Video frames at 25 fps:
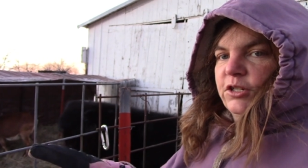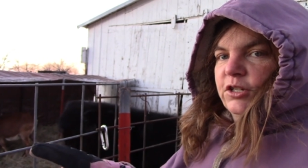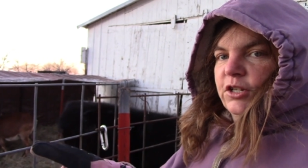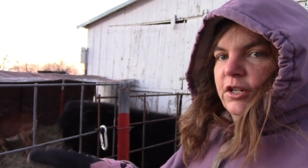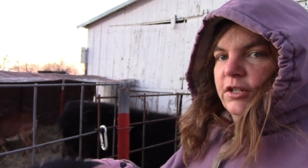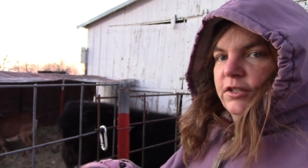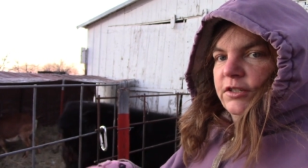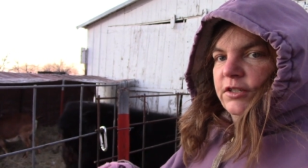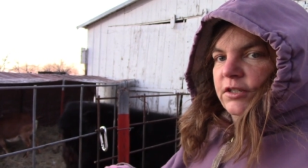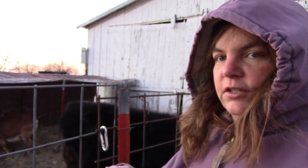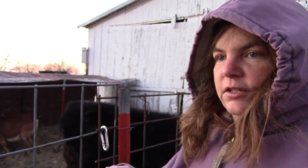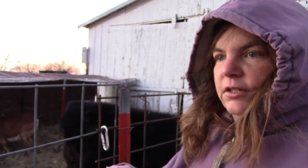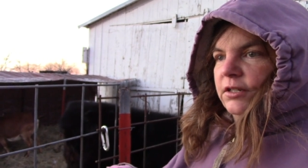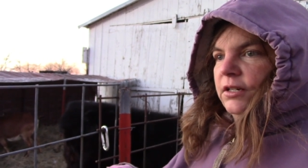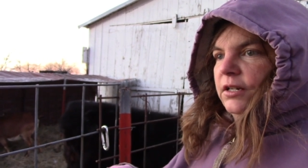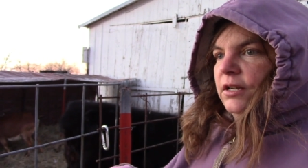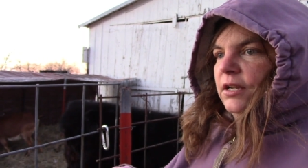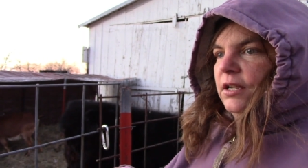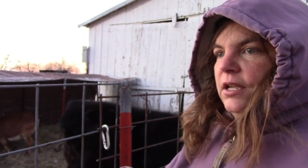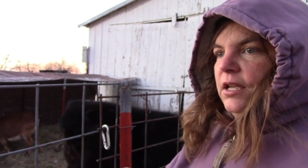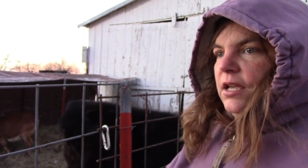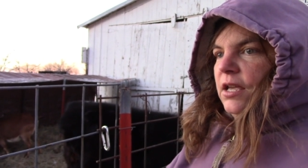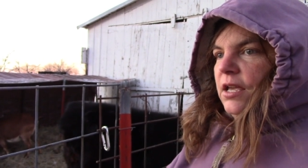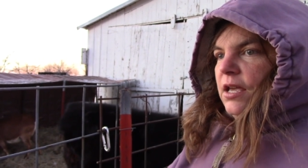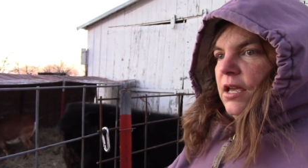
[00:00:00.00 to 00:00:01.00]
shelter.
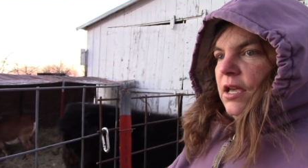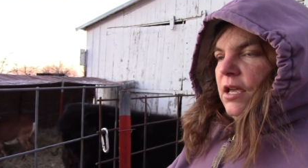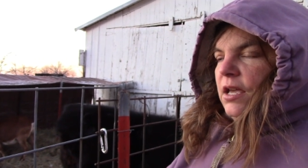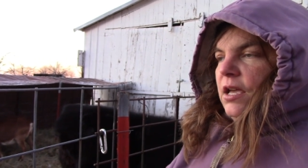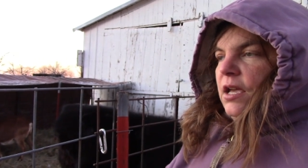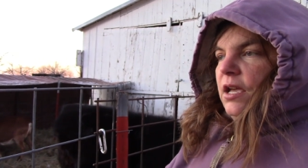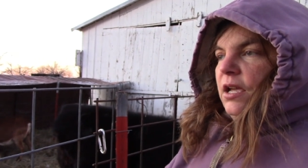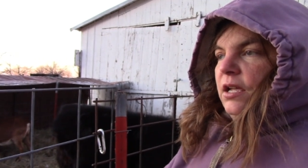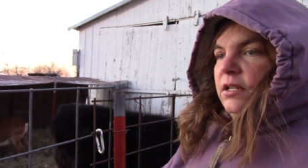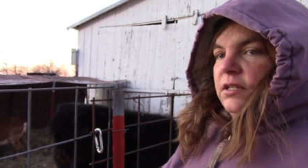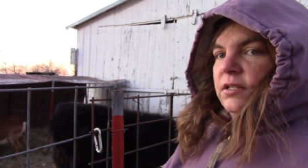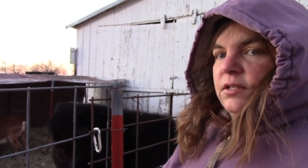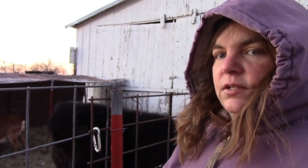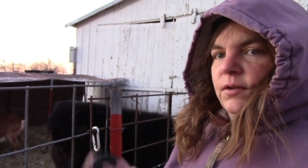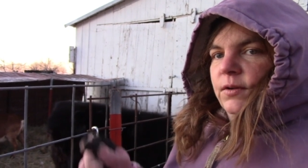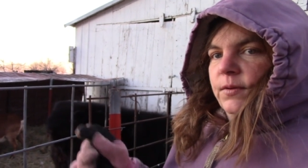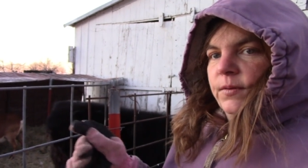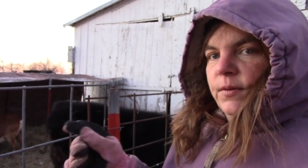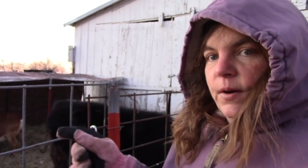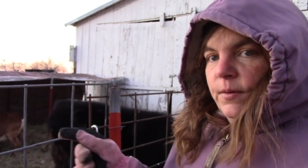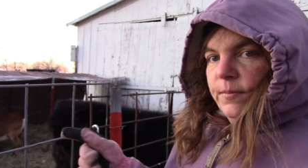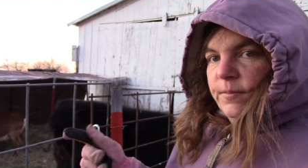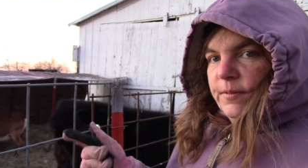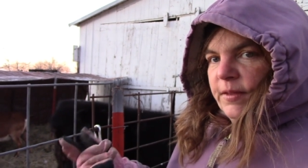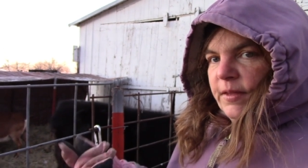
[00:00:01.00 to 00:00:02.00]
And so I'm
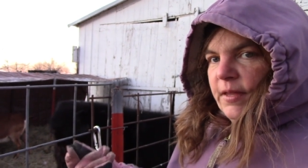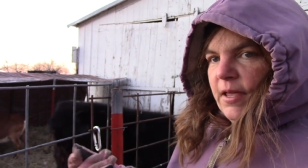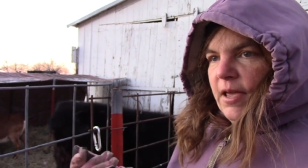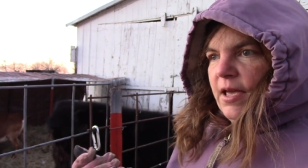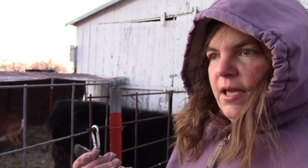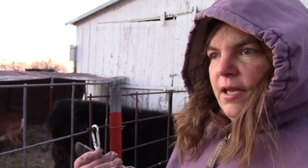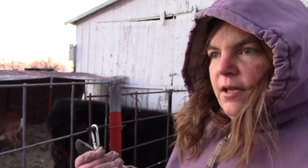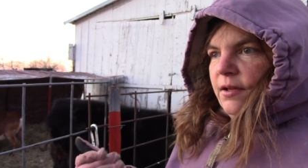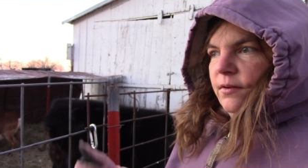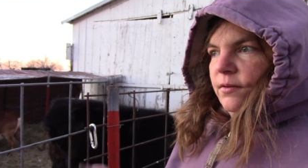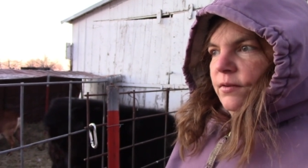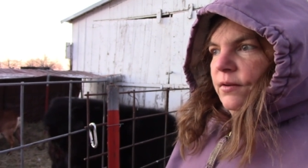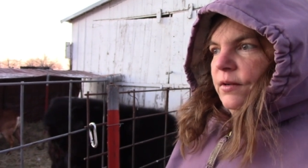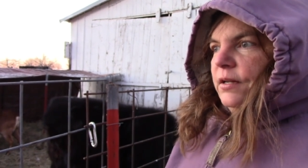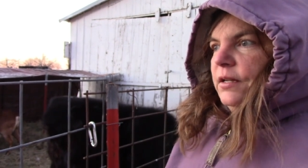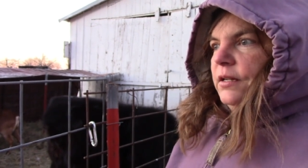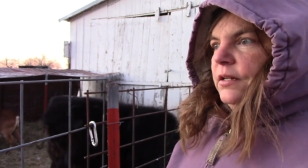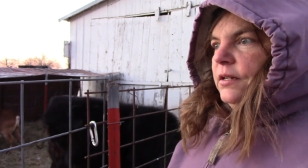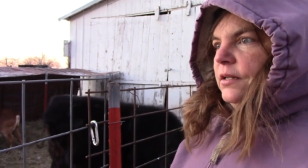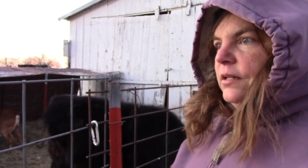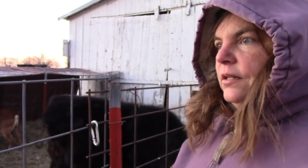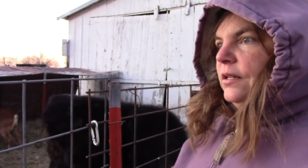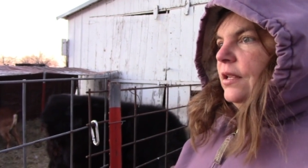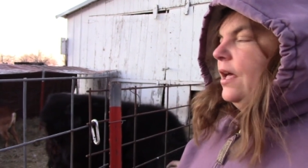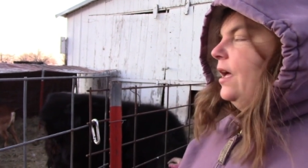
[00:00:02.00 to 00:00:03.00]
hoping that
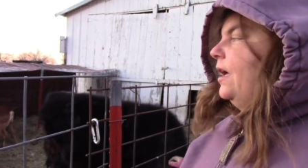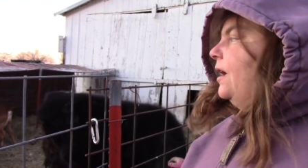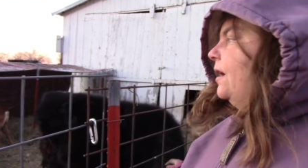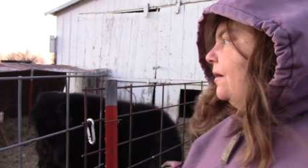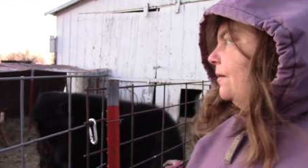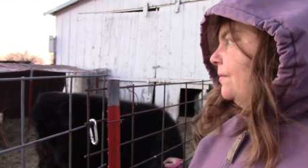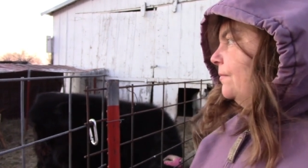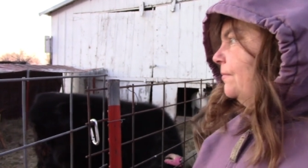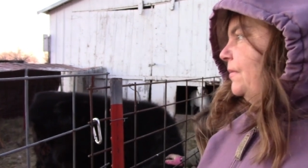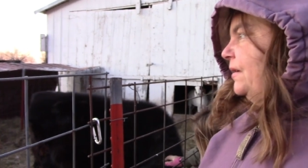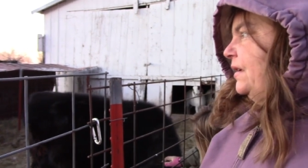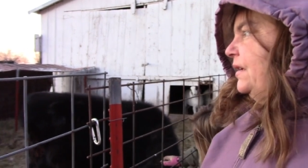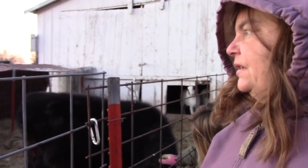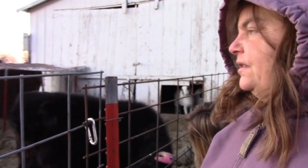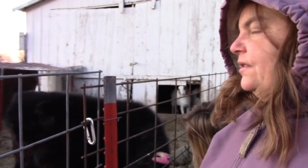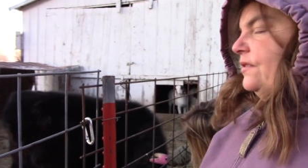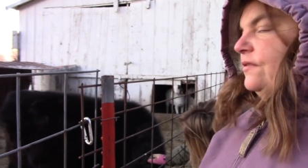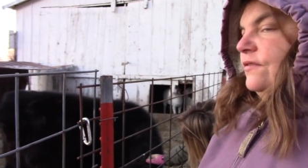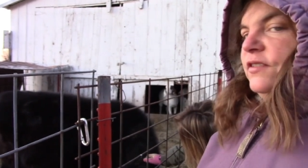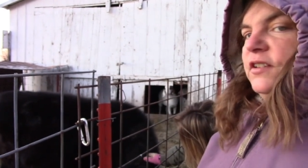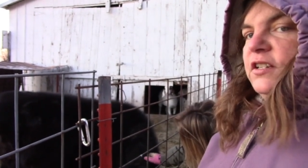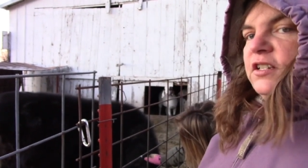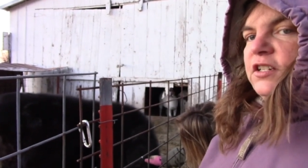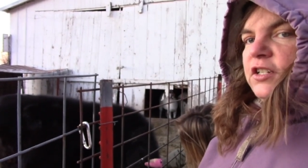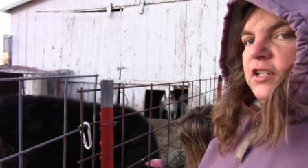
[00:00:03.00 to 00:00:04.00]
will be
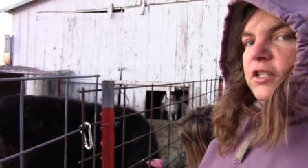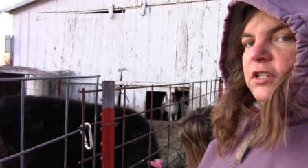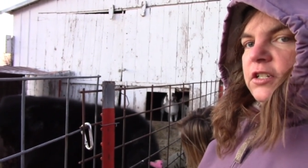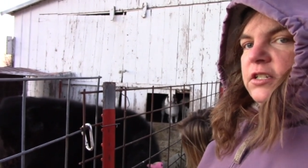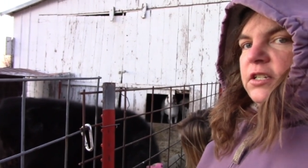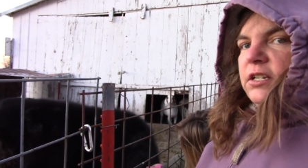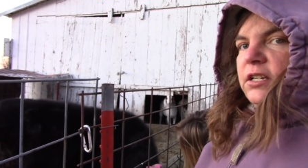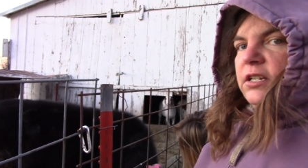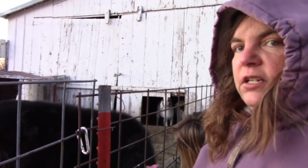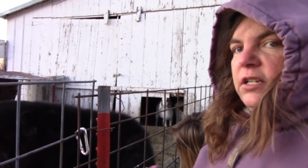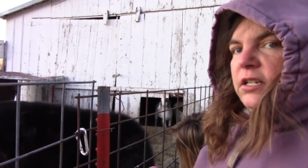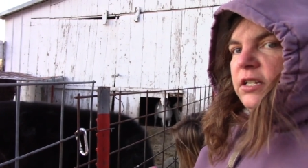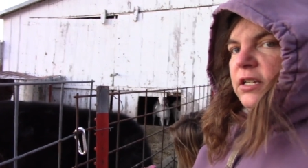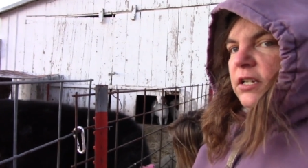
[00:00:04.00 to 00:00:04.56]
sufficient.